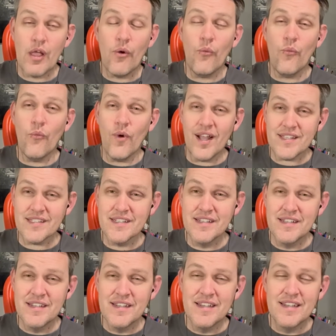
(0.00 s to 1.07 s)
What?
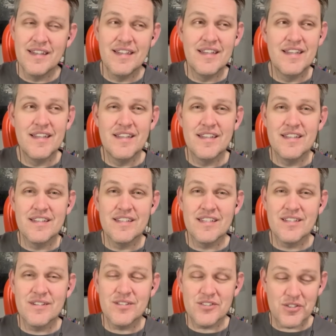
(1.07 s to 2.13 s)

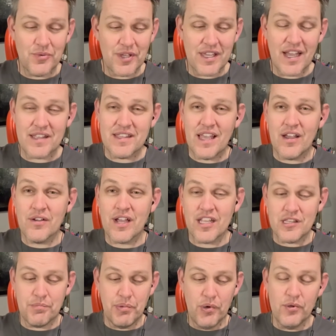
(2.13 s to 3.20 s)
Uh, so we got down, got
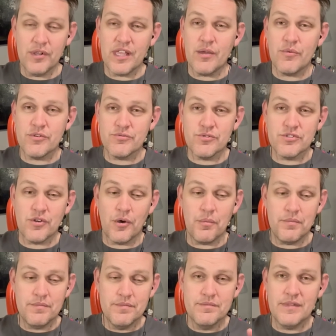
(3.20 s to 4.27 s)
the pulley, which was
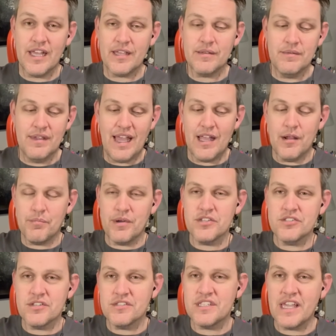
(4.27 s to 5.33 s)
all like had a
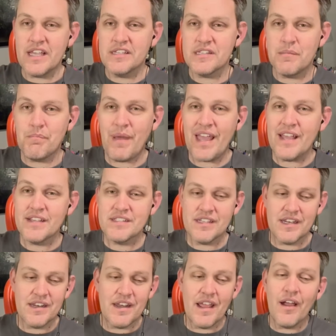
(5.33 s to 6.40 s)
bunch of dings and bangs
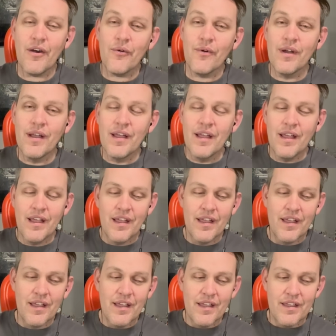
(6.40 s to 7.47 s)
in it now.
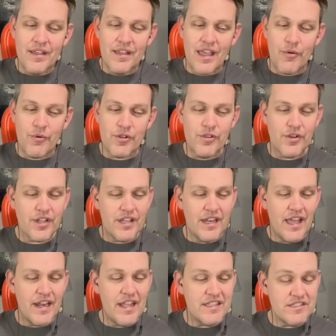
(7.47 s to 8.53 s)
And we're looking
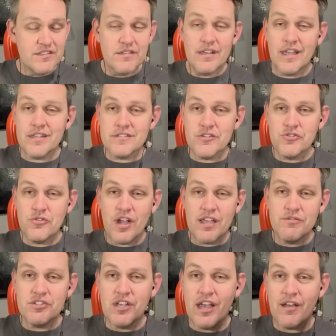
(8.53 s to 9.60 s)
at it still has the drive
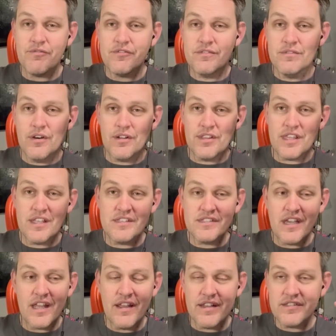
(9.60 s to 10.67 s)
shaft on the
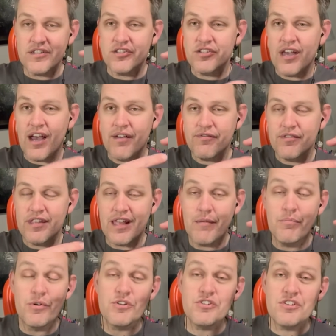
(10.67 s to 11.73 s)
inside. It has the shaft, the
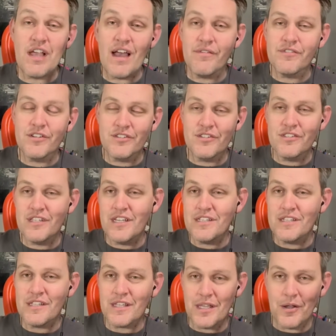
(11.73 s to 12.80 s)
input shaft, I should say,
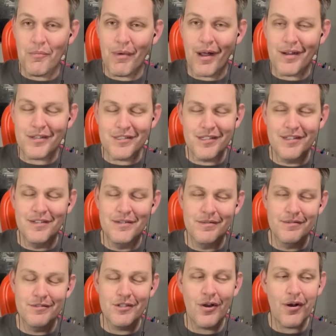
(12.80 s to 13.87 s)
to the gearbox.
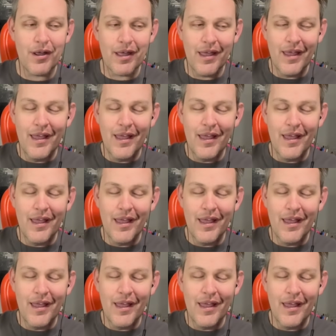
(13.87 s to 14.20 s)
Sorry.